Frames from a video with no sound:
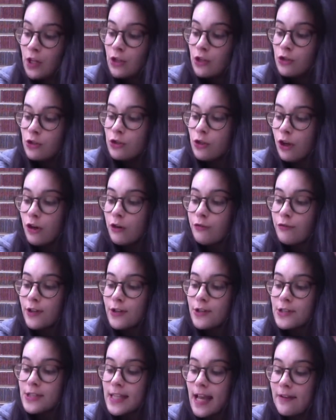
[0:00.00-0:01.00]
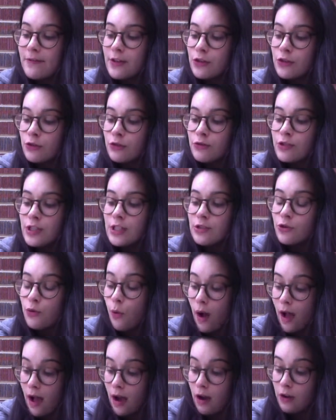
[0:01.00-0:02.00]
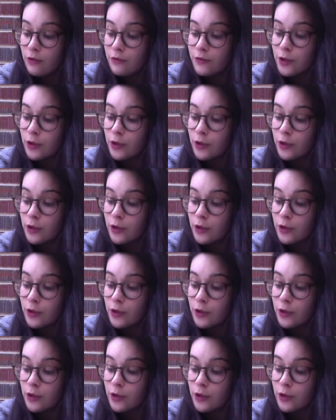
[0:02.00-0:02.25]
So for 7 through 12,